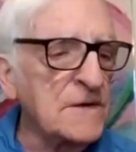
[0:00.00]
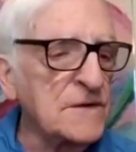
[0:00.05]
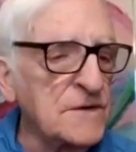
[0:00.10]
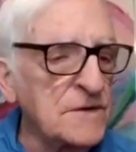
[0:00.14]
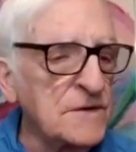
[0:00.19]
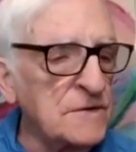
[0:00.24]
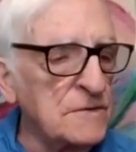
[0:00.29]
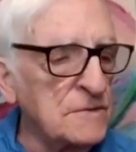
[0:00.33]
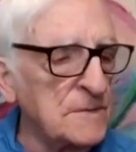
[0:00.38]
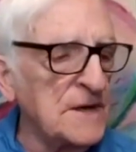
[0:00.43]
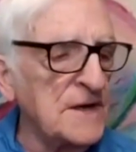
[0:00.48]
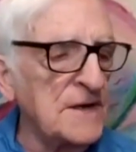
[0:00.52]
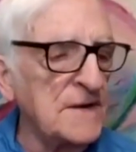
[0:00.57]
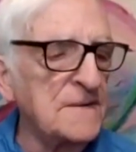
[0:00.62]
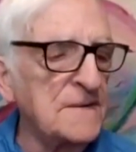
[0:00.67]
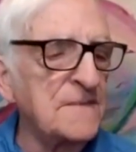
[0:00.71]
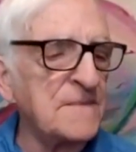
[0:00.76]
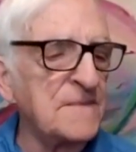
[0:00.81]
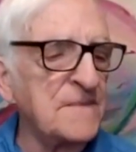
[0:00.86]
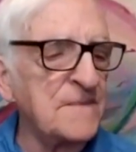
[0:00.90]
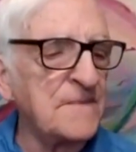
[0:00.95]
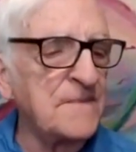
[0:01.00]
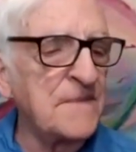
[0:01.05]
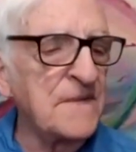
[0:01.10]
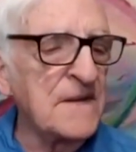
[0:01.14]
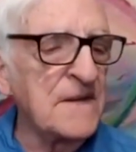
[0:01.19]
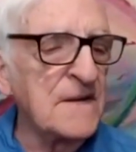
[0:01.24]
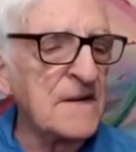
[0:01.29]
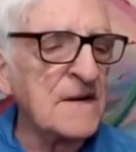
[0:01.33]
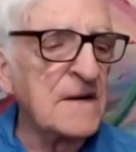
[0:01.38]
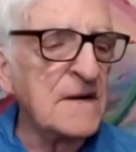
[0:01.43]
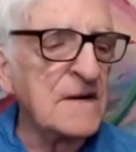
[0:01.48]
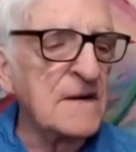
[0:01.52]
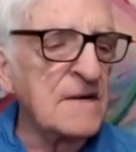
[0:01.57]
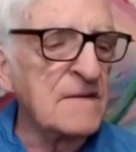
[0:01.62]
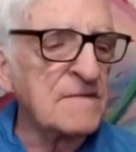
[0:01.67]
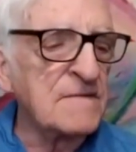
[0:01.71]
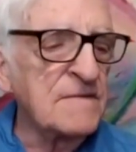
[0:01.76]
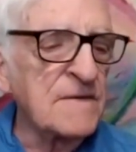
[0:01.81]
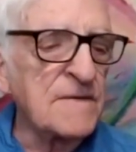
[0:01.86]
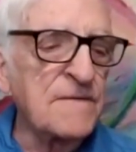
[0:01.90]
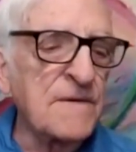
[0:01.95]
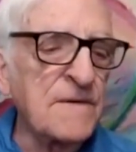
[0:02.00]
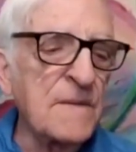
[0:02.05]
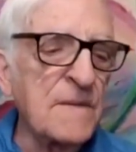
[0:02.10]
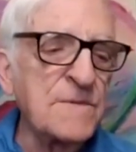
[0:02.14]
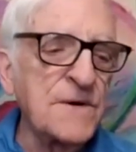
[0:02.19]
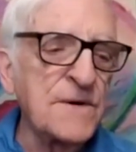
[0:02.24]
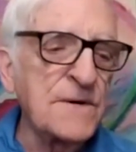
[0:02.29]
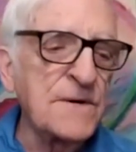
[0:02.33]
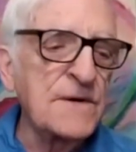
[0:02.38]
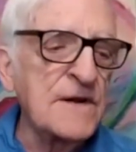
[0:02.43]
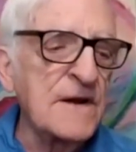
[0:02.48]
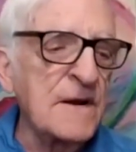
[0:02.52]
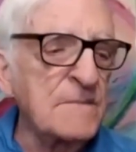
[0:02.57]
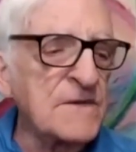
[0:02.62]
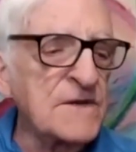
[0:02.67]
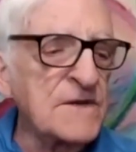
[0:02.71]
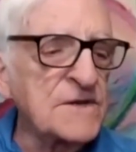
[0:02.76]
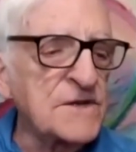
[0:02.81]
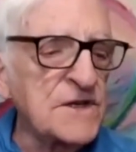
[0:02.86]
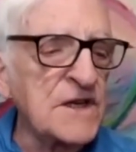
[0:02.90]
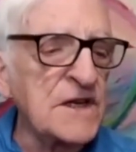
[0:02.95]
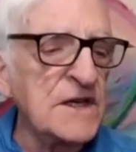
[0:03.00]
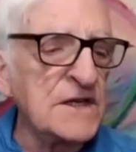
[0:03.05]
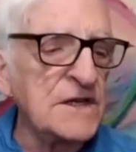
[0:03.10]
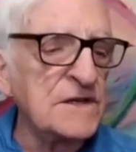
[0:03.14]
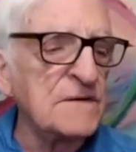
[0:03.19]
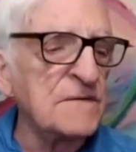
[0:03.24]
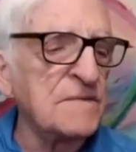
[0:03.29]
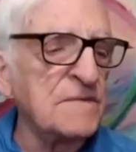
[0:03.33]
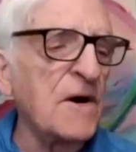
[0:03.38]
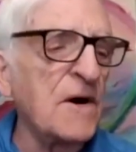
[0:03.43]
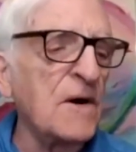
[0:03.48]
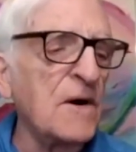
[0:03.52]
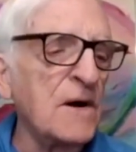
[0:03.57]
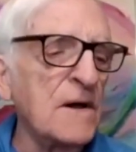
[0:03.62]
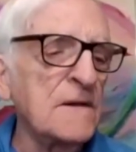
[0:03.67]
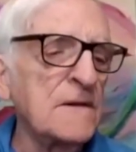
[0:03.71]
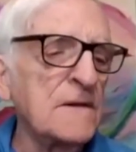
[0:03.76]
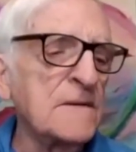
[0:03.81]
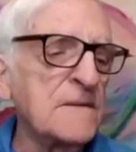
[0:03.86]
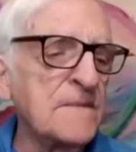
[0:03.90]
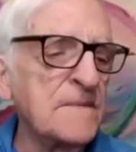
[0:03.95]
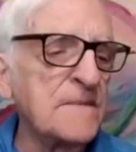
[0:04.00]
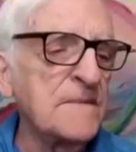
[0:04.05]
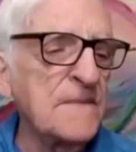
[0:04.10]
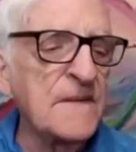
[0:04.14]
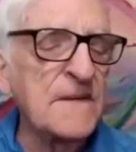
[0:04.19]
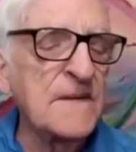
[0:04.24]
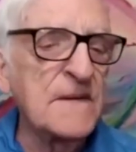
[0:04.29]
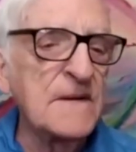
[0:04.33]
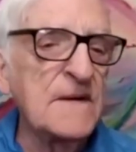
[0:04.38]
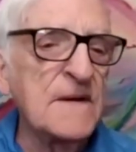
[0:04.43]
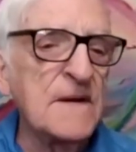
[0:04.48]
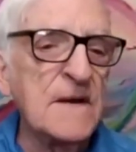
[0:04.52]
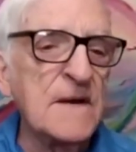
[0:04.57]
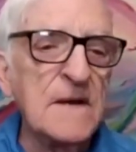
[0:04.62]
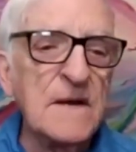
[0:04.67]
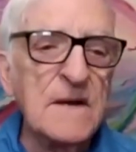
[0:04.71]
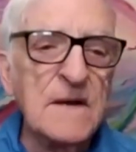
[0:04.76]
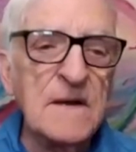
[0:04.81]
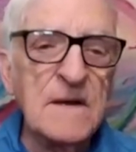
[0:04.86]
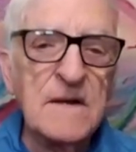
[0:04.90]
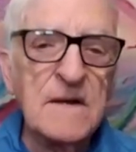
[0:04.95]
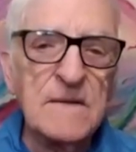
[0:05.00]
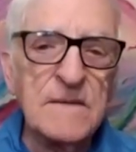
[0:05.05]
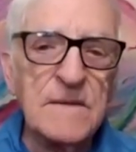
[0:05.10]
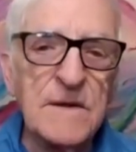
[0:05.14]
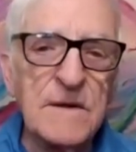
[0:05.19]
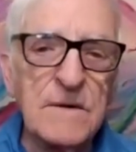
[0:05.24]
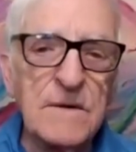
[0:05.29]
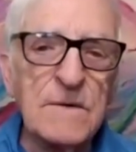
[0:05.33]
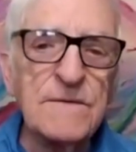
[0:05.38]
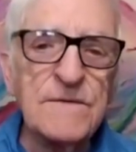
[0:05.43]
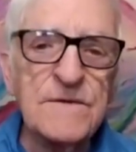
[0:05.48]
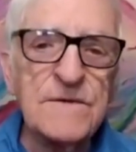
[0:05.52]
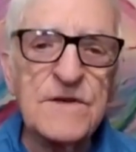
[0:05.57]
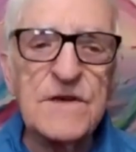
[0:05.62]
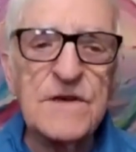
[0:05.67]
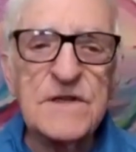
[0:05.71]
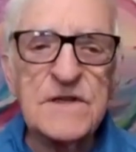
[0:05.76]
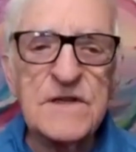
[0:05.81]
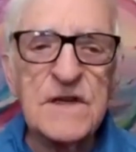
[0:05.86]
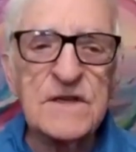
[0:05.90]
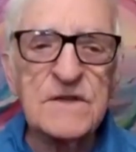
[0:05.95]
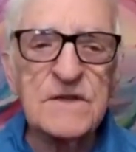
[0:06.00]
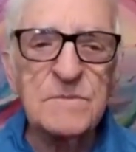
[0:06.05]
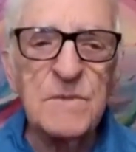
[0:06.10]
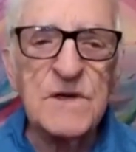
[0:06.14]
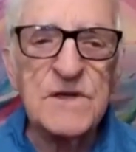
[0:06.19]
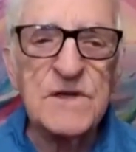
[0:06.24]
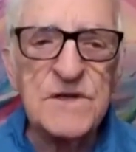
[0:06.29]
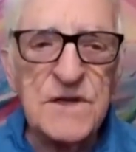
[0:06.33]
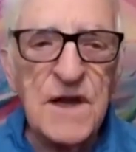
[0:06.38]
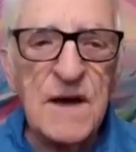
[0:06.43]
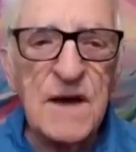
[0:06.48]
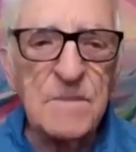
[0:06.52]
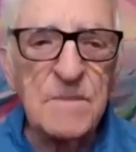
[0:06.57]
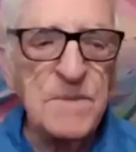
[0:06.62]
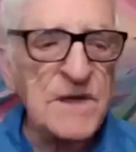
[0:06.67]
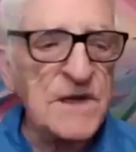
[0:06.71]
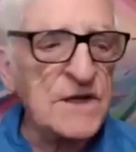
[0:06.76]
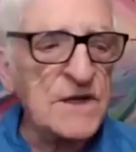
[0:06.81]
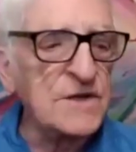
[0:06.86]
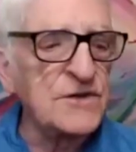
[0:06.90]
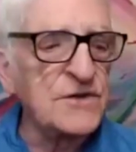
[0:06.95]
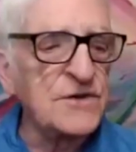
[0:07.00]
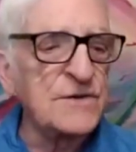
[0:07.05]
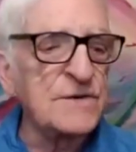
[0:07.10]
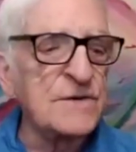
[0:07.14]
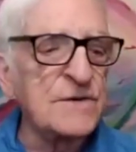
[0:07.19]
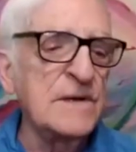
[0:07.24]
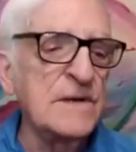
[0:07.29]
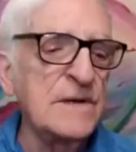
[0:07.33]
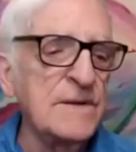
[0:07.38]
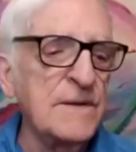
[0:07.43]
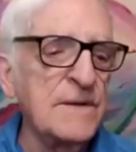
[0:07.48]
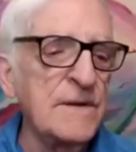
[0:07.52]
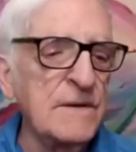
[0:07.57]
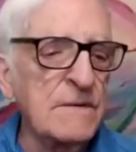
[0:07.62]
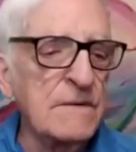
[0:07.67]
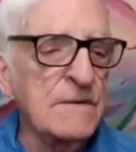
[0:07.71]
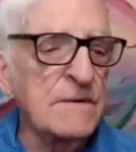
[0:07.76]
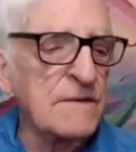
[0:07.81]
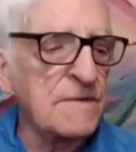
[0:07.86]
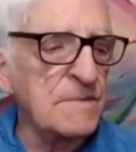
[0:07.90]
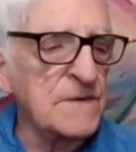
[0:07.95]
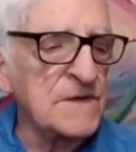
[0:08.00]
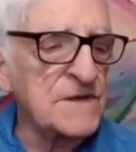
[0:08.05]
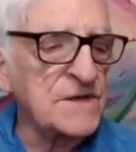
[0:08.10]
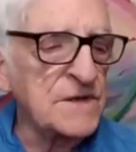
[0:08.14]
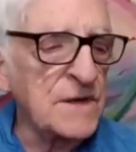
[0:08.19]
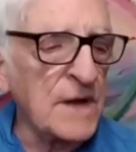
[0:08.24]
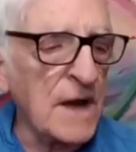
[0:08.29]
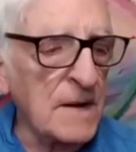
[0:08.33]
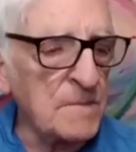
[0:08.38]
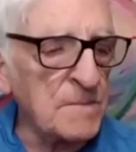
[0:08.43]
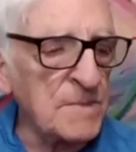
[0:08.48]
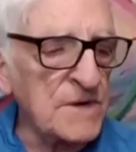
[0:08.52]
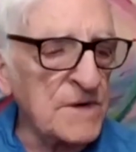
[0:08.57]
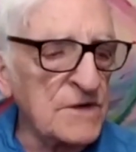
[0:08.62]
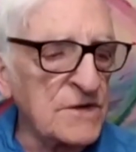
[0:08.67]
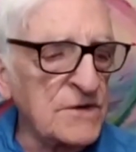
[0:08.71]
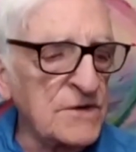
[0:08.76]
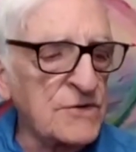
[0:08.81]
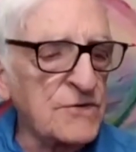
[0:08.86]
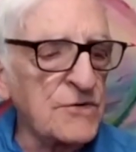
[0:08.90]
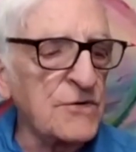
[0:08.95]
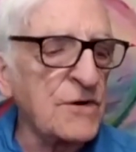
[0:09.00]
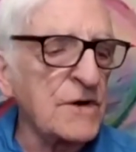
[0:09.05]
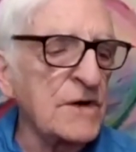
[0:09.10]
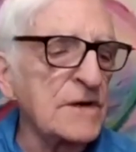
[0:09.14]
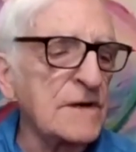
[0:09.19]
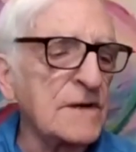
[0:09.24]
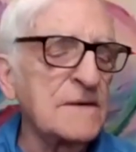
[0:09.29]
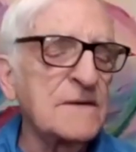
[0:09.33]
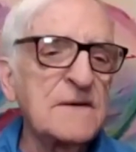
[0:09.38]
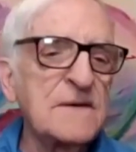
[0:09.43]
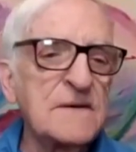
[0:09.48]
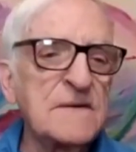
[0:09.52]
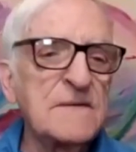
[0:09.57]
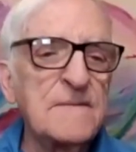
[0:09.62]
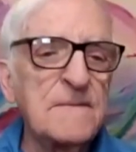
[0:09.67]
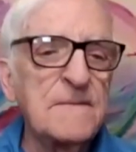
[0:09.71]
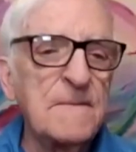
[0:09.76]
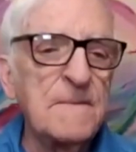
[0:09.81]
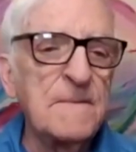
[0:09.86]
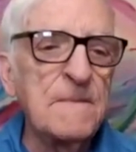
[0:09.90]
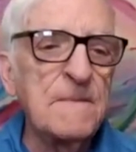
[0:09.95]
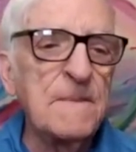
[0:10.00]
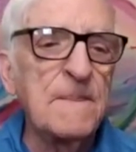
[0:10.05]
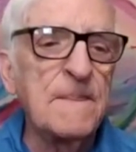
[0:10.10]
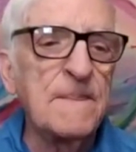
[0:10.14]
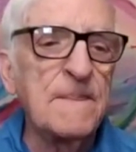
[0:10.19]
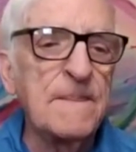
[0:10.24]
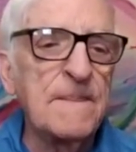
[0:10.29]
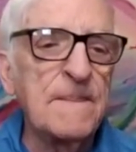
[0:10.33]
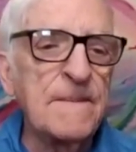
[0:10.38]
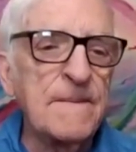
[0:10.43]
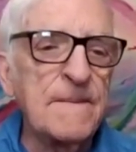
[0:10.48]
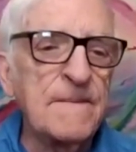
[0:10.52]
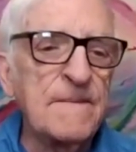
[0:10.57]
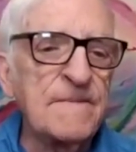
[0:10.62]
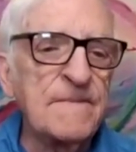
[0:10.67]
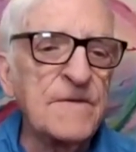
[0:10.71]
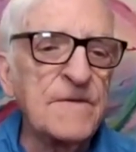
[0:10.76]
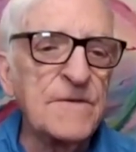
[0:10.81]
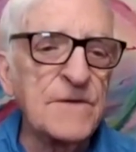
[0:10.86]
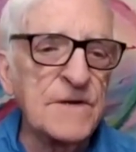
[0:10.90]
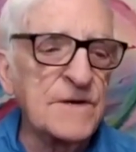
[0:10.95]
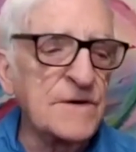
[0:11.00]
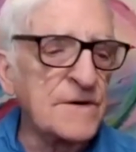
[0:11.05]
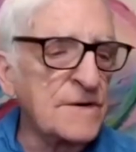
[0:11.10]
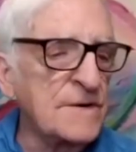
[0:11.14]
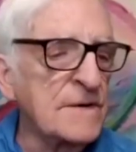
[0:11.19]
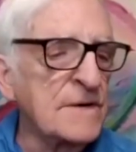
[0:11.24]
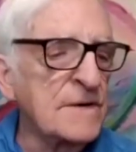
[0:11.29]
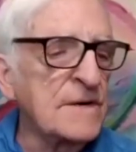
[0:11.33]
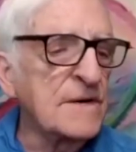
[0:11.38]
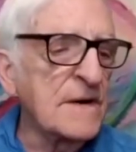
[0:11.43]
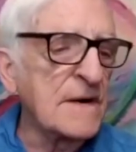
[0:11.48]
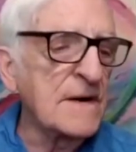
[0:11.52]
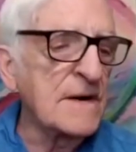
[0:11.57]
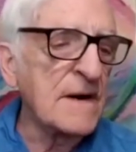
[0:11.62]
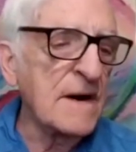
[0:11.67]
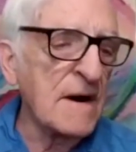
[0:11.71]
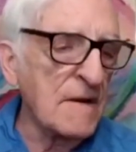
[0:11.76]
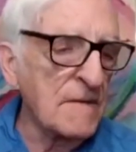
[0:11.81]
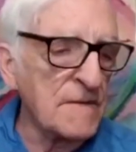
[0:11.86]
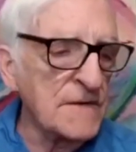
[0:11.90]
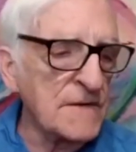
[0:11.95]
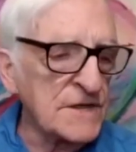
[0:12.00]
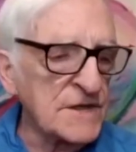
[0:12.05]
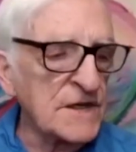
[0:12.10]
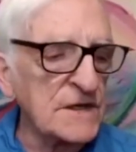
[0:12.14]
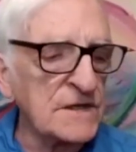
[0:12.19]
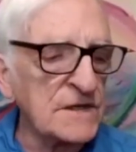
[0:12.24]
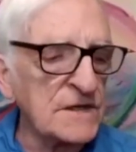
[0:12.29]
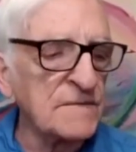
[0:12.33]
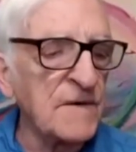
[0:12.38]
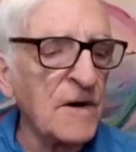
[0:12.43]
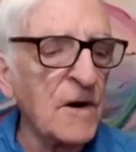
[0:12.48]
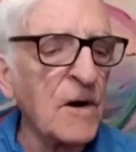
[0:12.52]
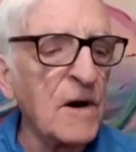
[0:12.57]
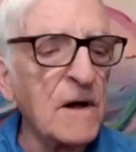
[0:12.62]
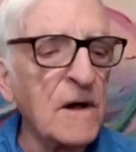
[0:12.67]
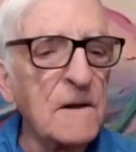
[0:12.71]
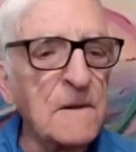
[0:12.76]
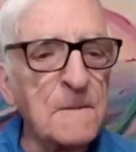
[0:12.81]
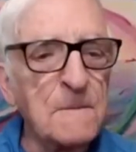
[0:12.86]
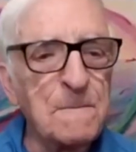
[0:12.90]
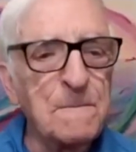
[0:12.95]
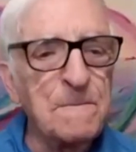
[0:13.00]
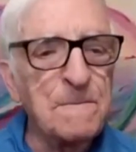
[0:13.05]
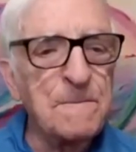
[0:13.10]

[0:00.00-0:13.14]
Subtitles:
that is human. For from her come the seeds of all. The earth, she says, must not be injured. The earth must not be destroyed. For in her are the seeds of all.